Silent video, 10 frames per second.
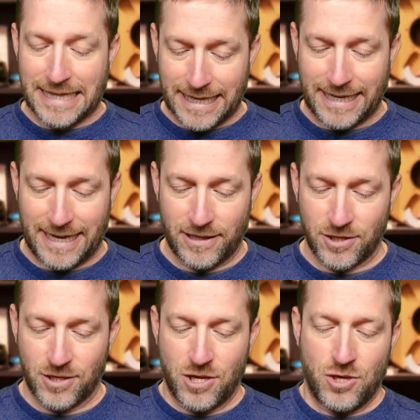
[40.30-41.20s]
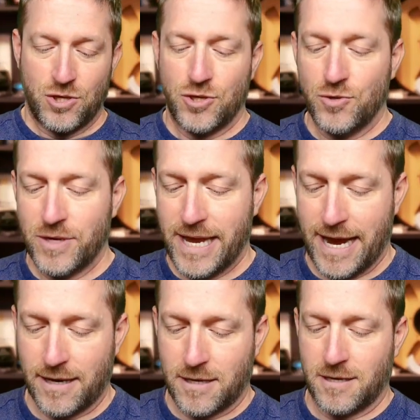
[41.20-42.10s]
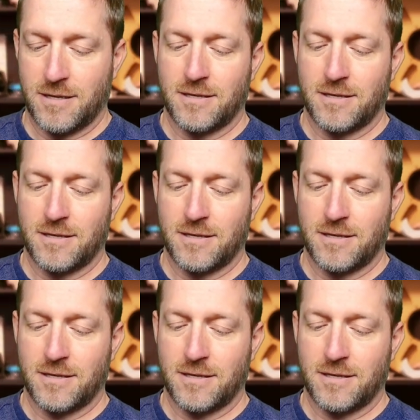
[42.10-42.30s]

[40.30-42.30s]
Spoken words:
in the kit you get